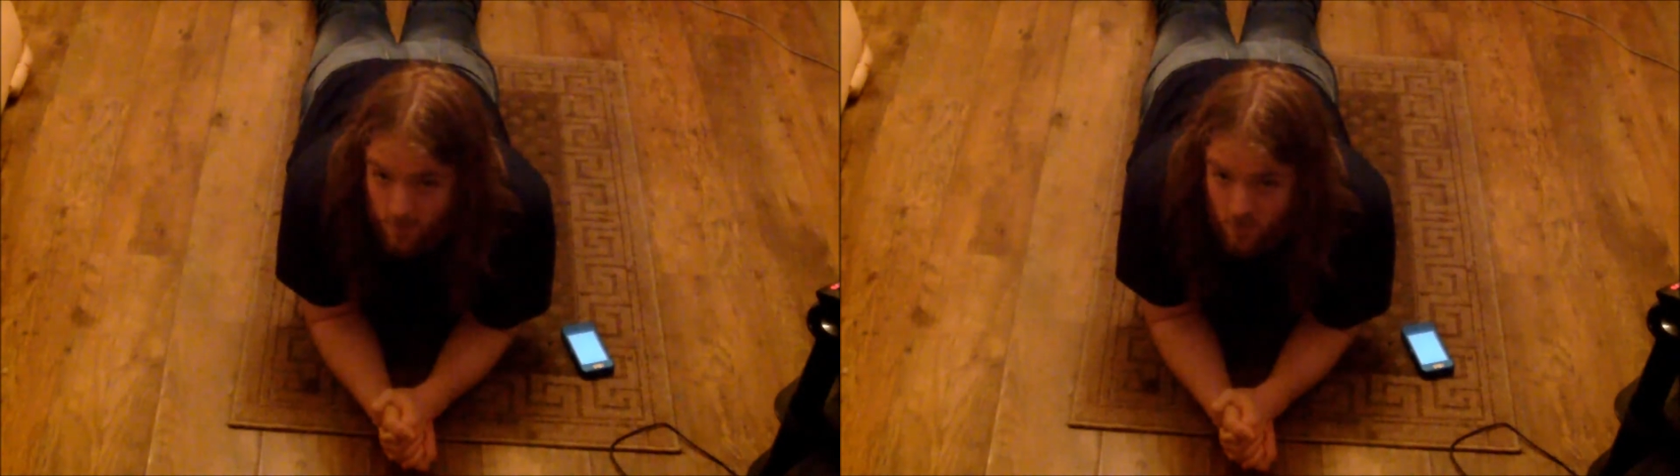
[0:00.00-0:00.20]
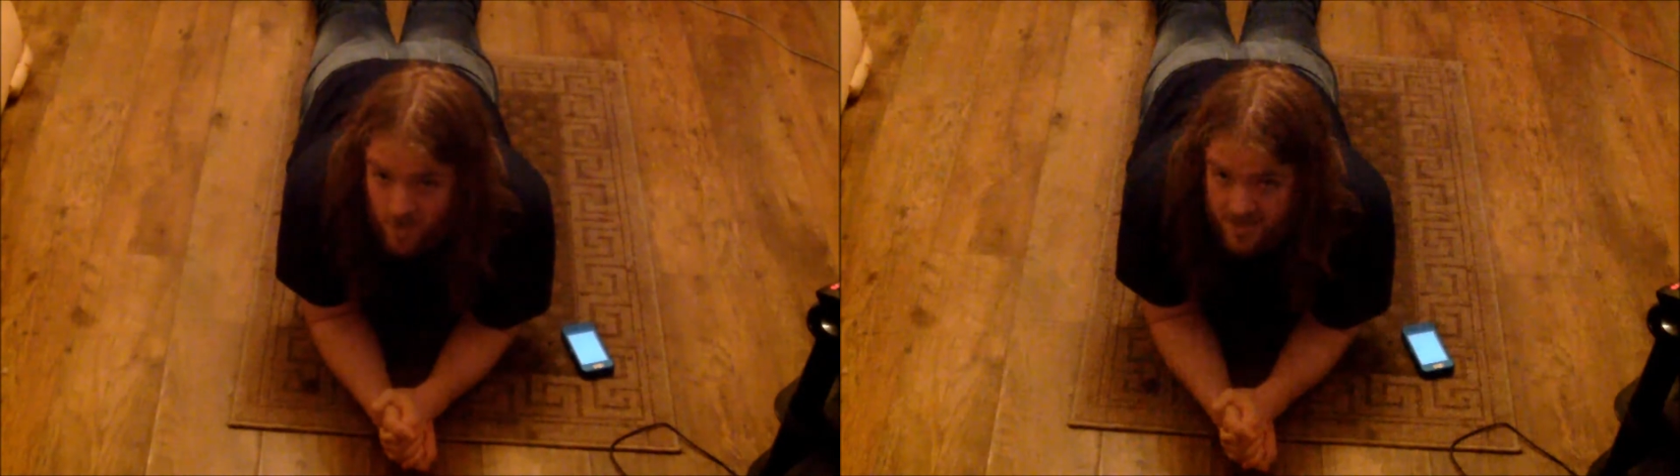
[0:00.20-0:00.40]

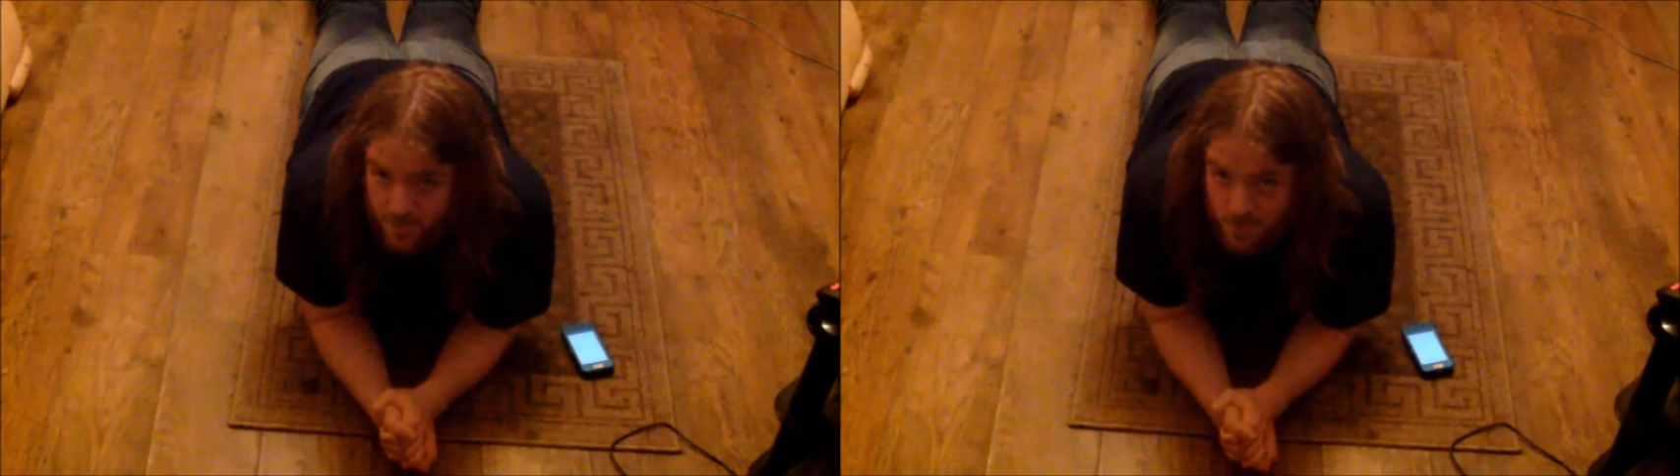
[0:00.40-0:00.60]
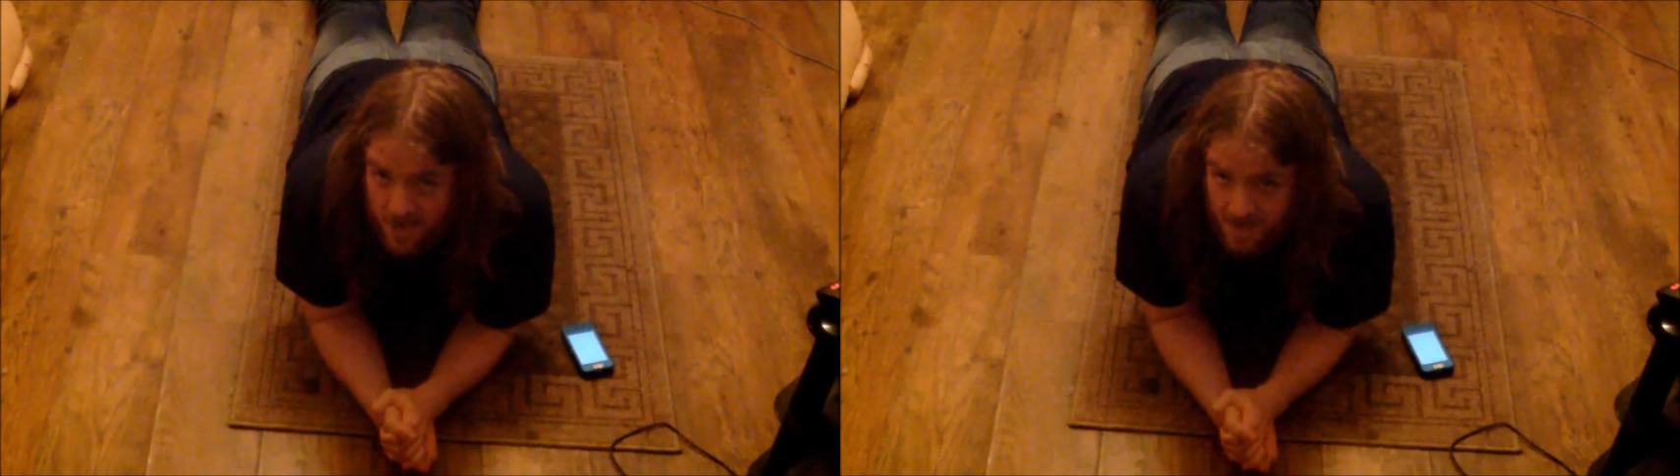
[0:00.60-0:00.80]
more
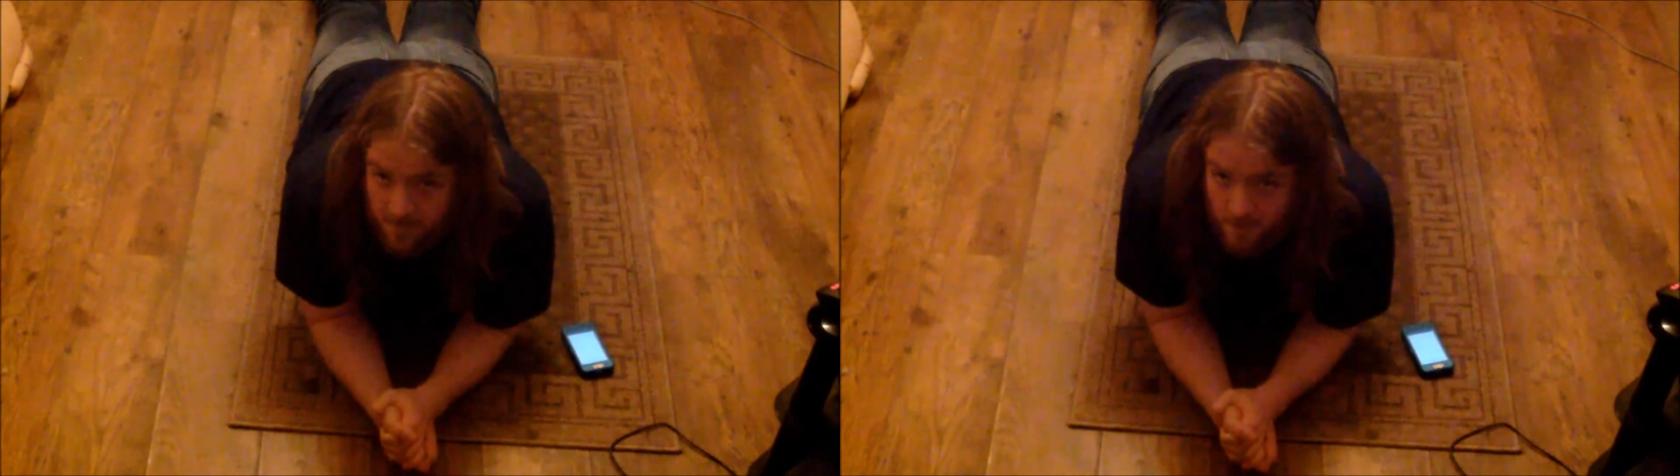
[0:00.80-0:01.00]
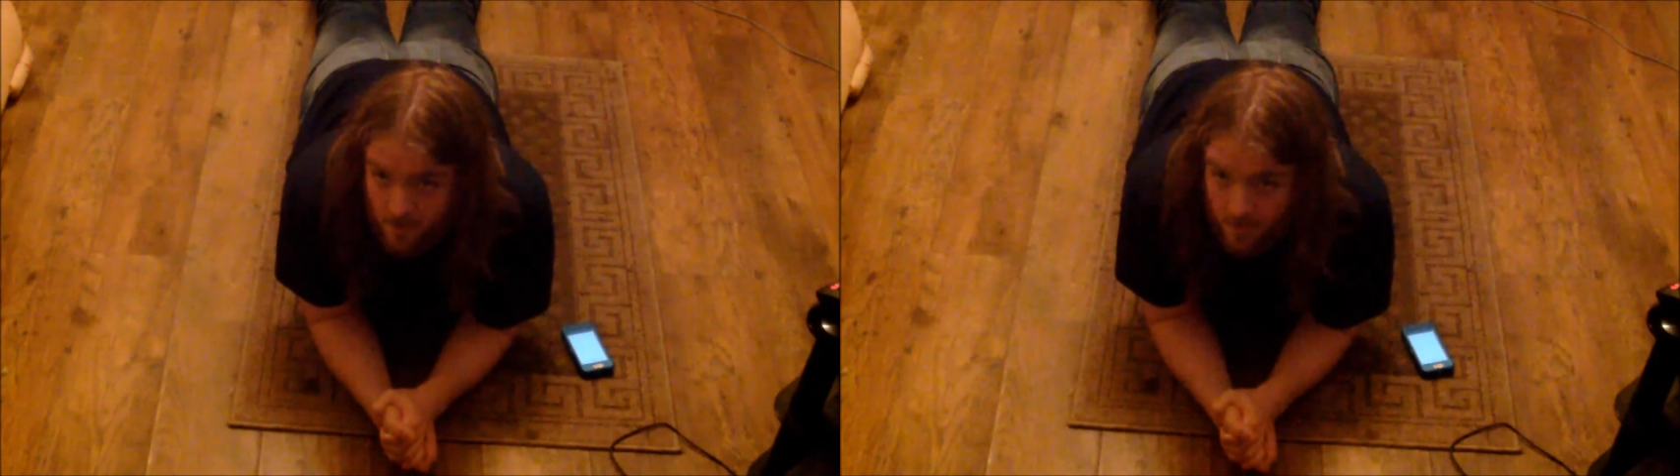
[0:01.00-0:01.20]
restful day
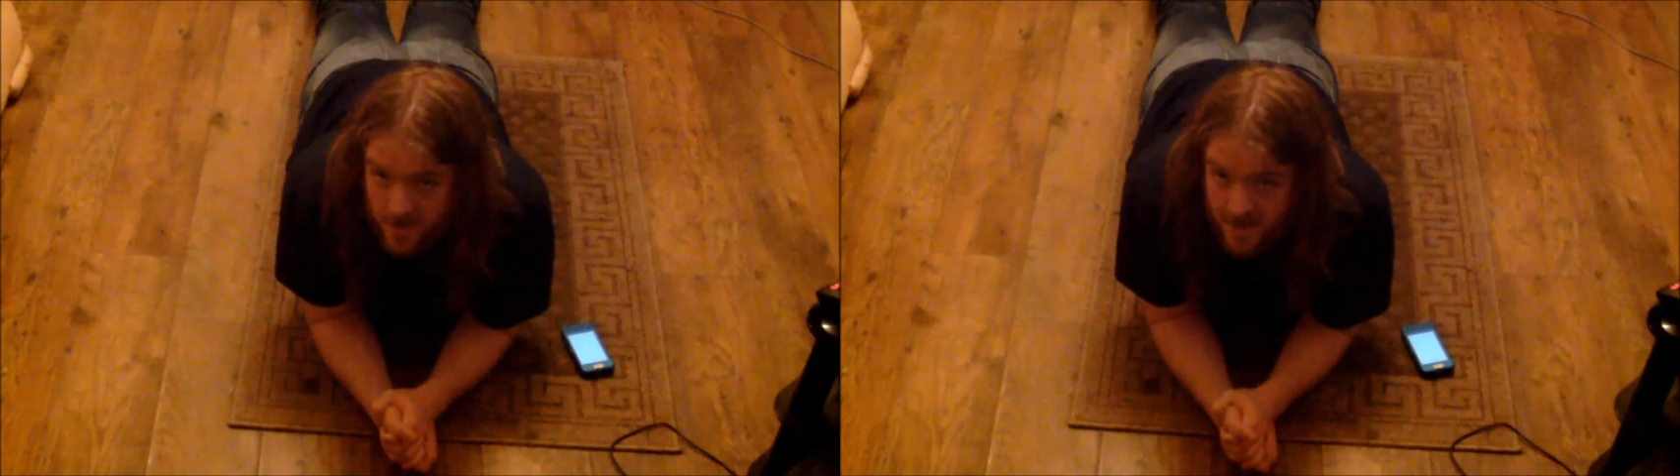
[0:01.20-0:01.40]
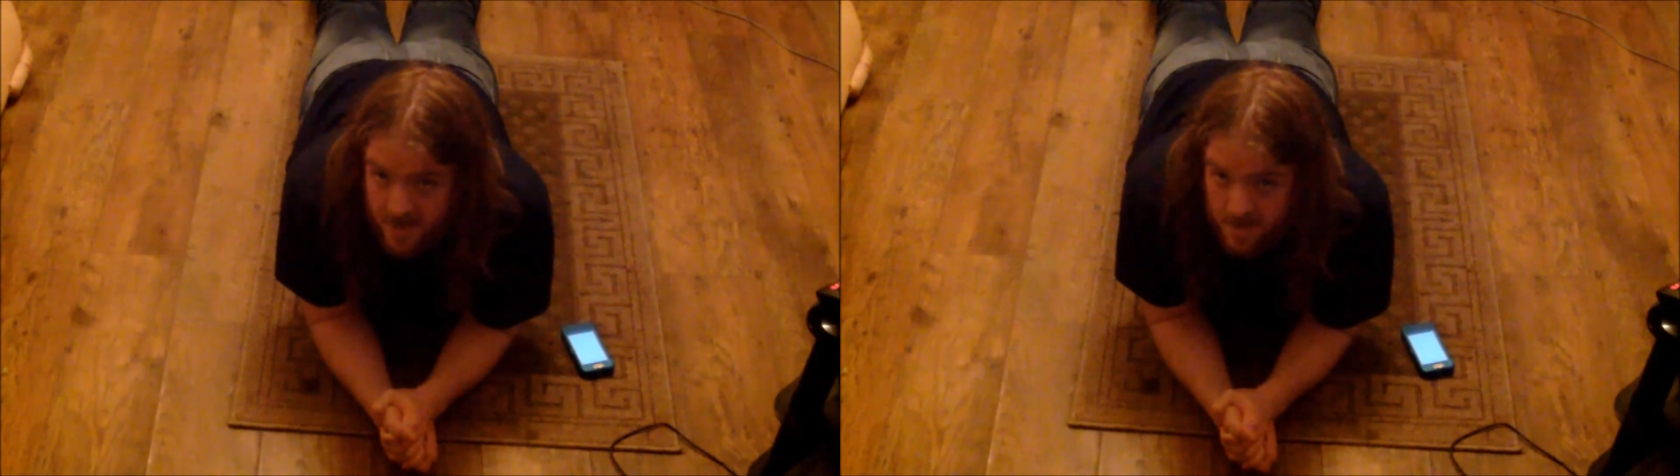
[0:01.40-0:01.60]
before I work
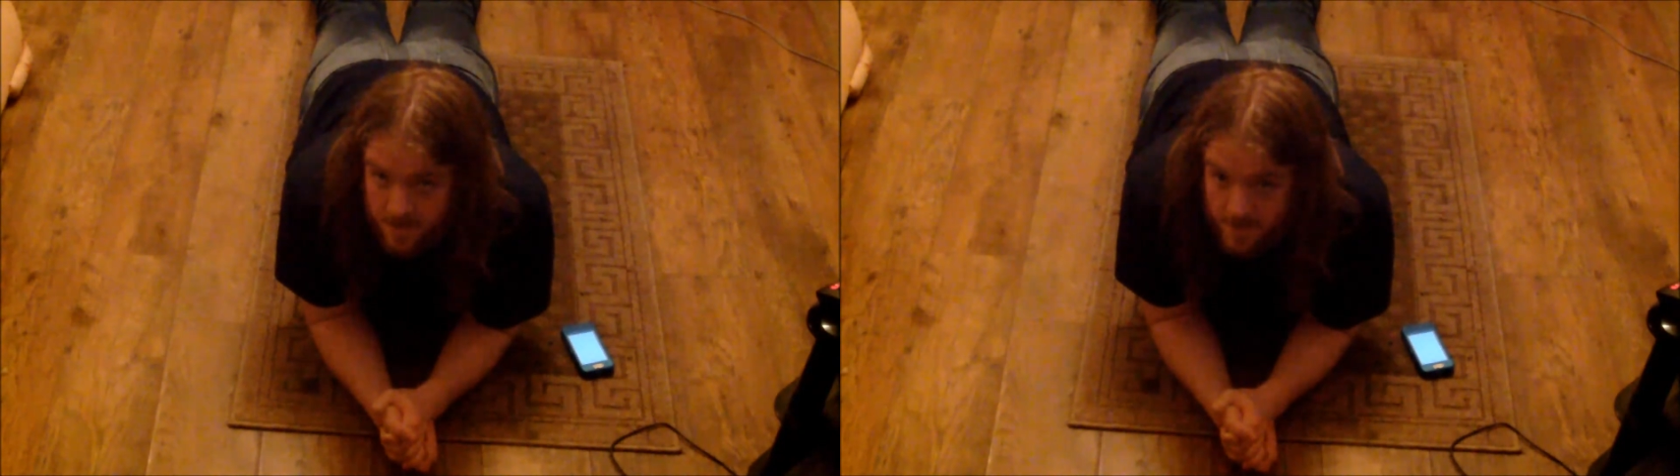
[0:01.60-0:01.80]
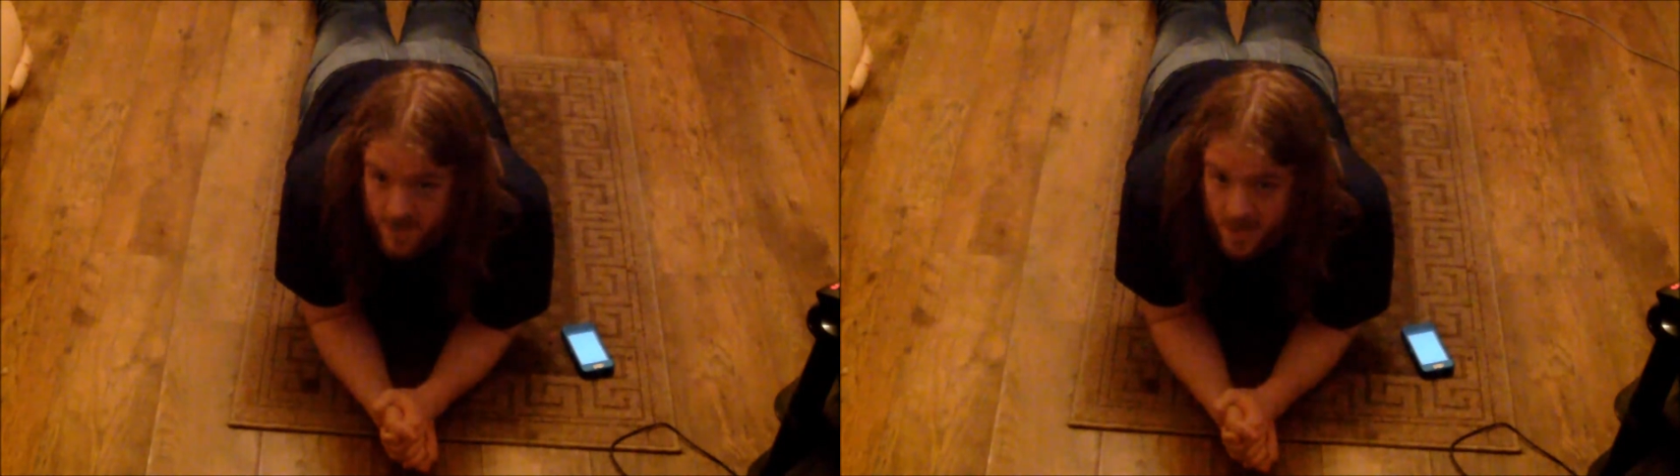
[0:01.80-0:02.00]
out or
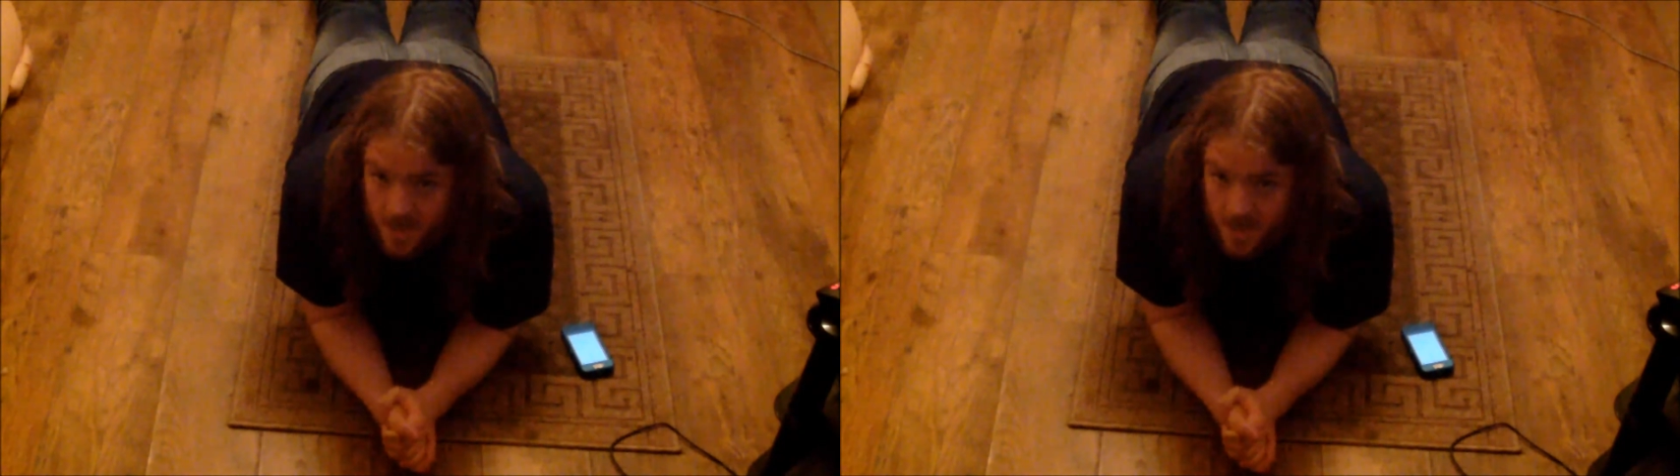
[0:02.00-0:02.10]
something.